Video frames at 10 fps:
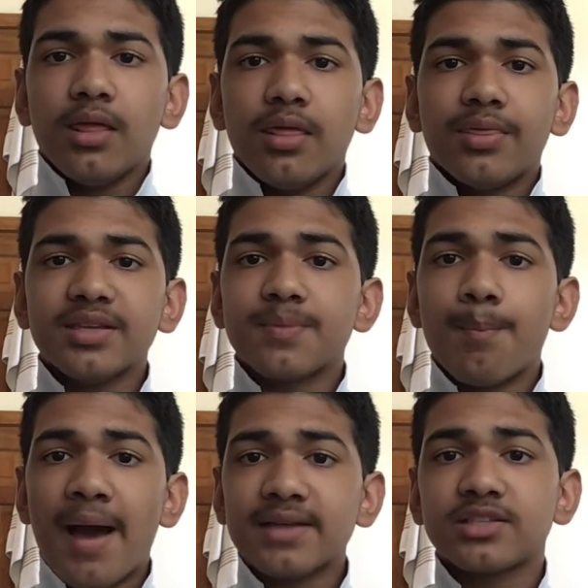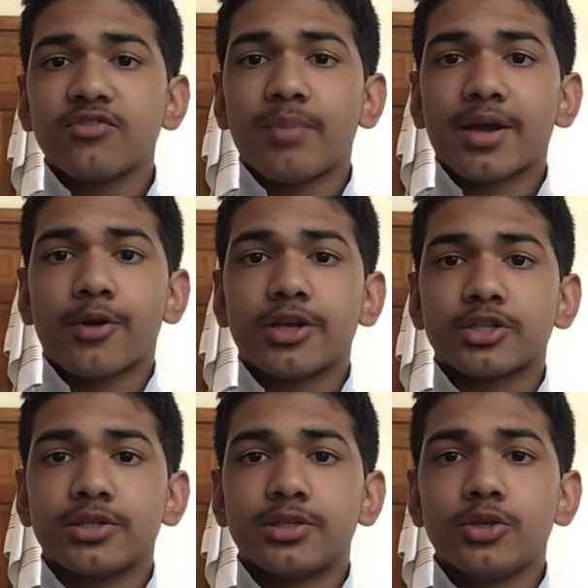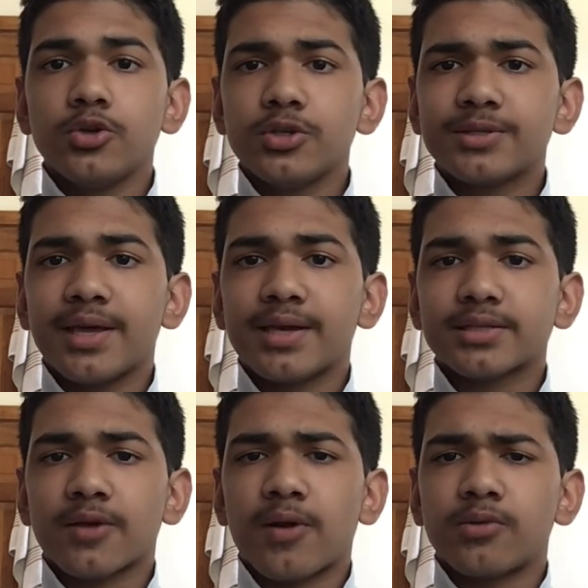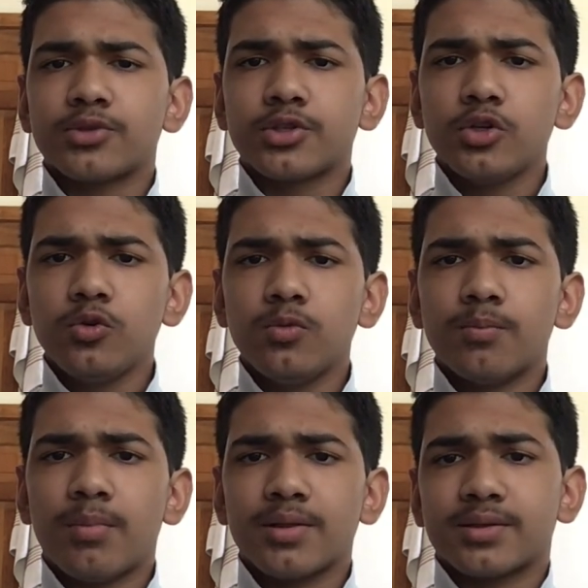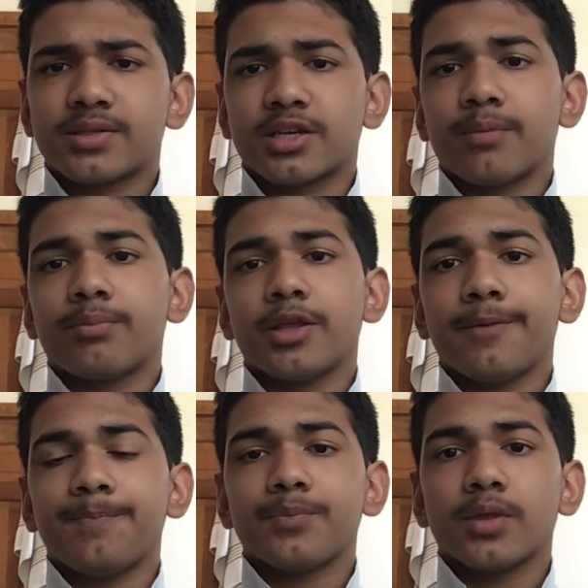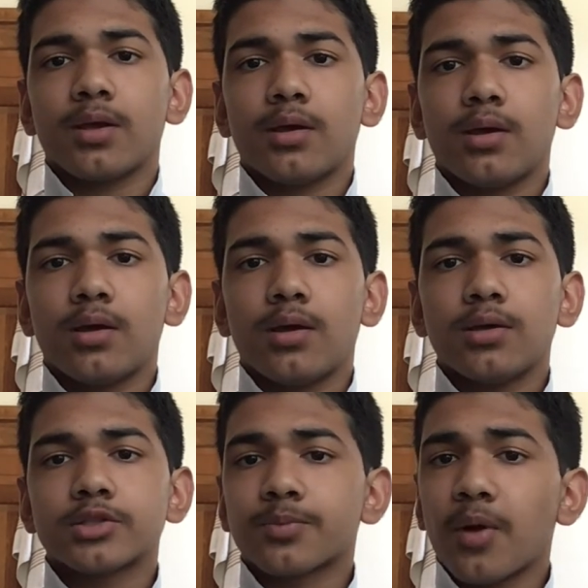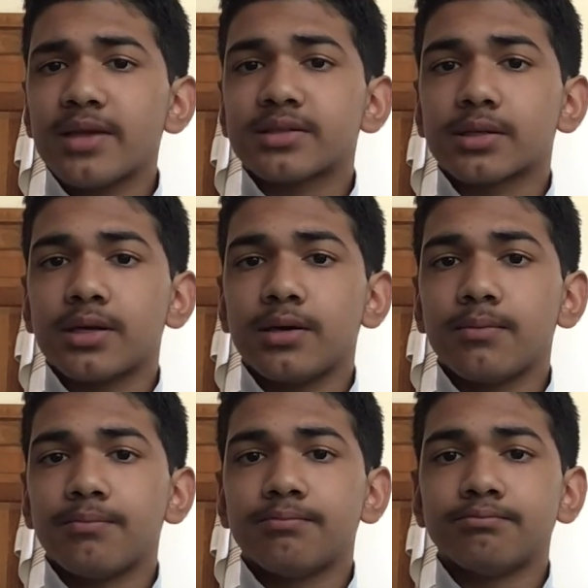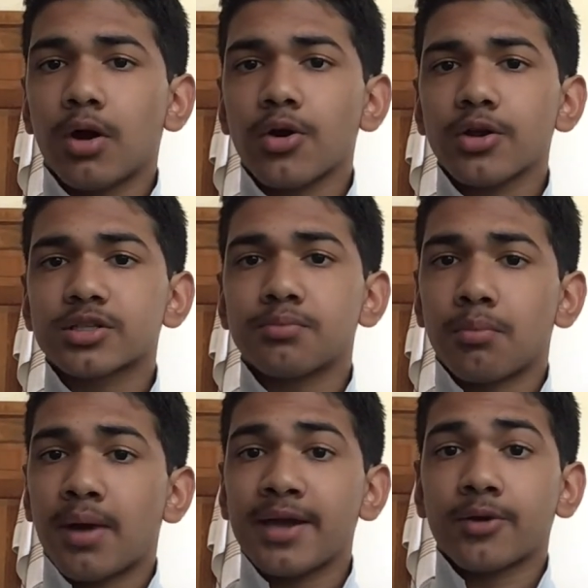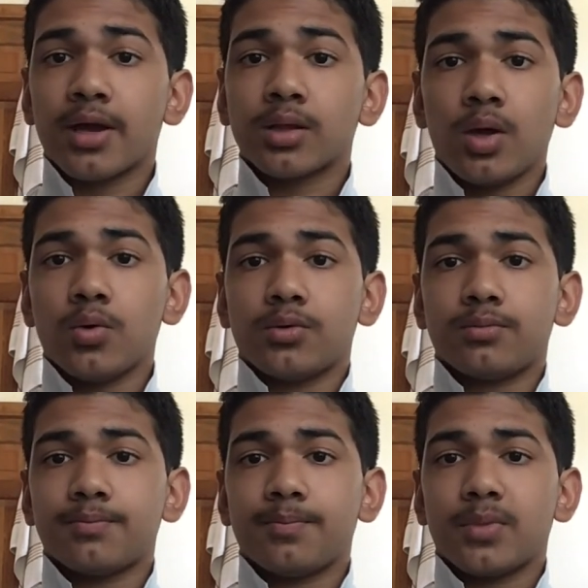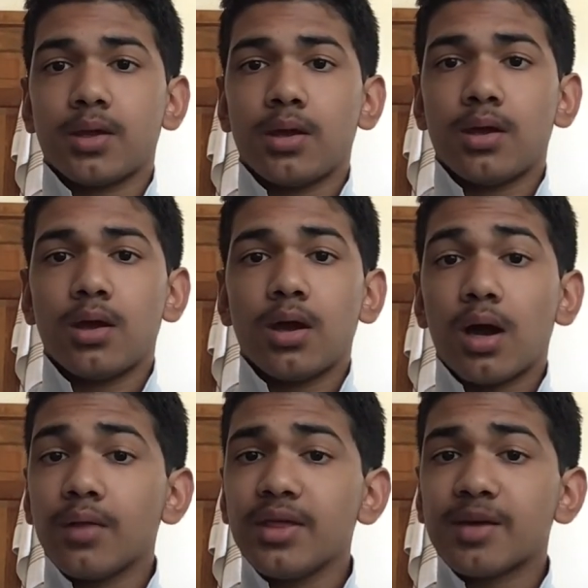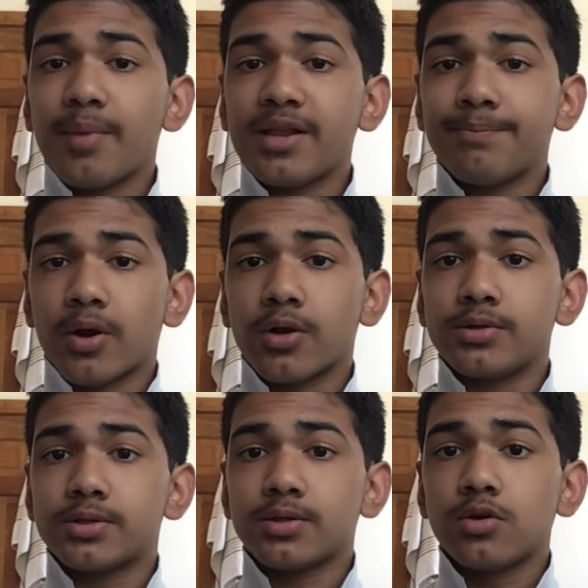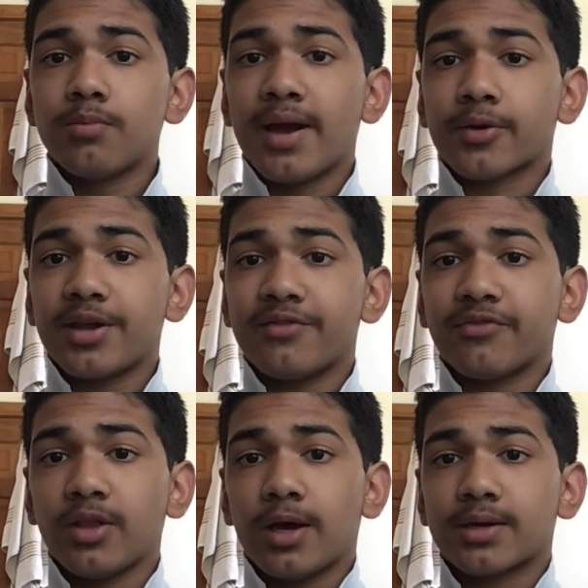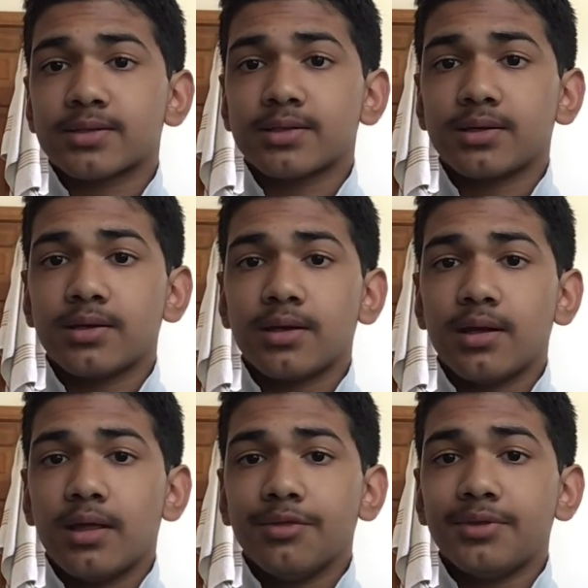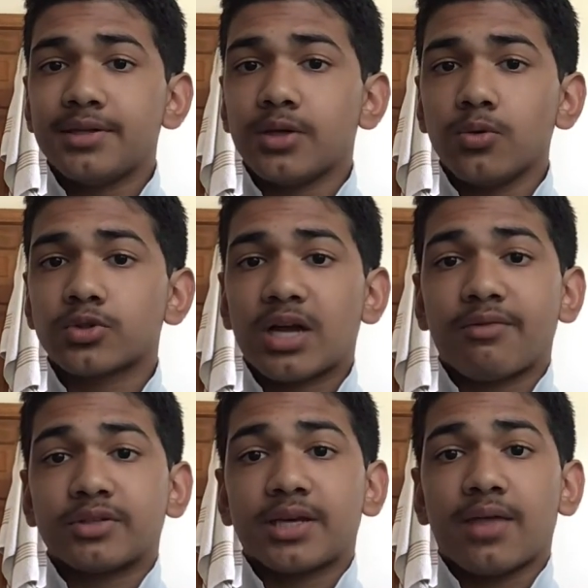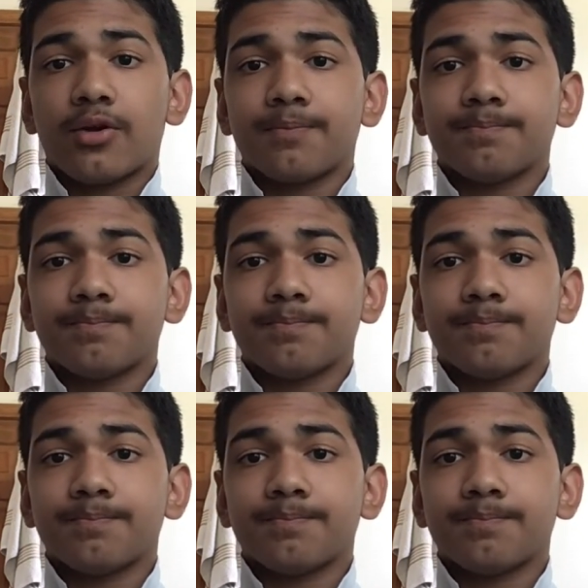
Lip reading: This massive migration usually takes around 2 months to complete. Surprisingly, monarchs migrate alone. Unlike many birds who migrate in flocks, they don't travel together.